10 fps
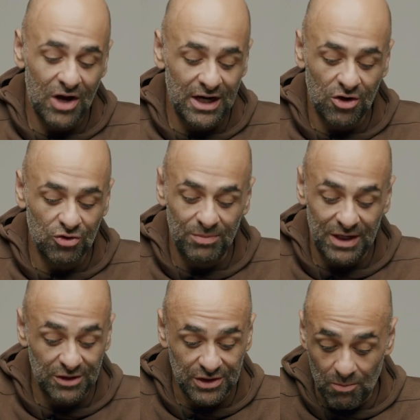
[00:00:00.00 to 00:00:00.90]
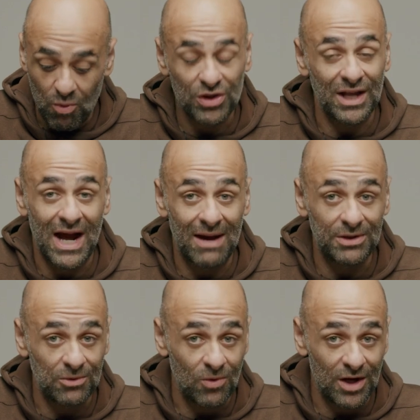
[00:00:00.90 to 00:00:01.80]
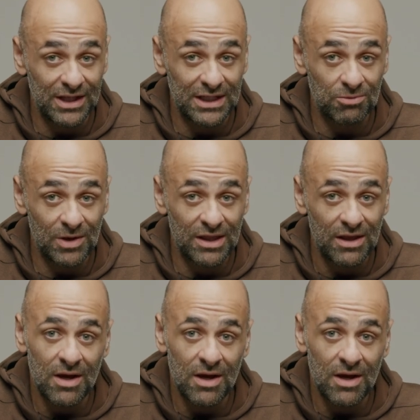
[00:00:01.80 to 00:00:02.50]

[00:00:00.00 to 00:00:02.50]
800 meters, I'm more than happy to wear these with.